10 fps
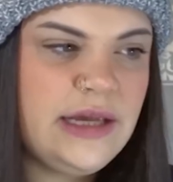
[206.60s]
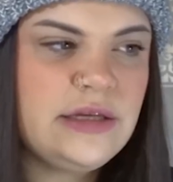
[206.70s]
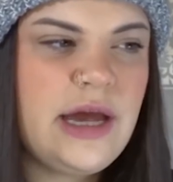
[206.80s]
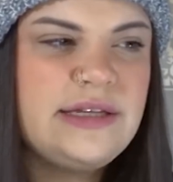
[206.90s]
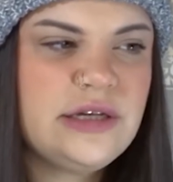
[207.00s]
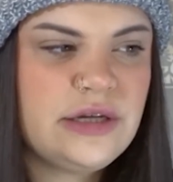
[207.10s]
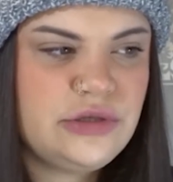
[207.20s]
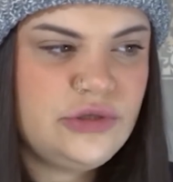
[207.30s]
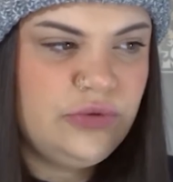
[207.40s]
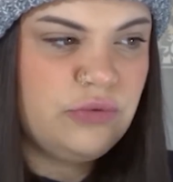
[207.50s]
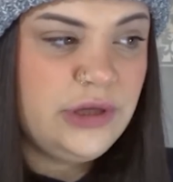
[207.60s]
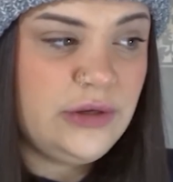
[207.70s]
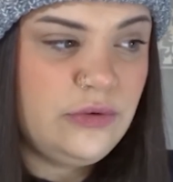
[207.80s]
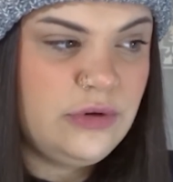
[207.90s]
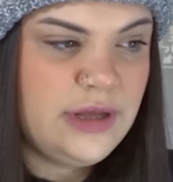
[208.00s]
like, I took two really
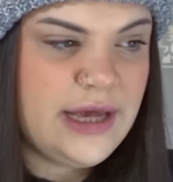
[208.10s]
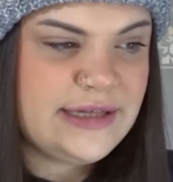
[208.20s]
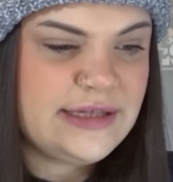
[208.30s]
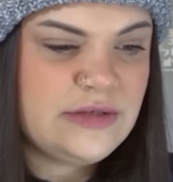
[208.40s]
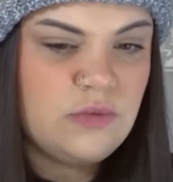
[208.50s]
cool classes.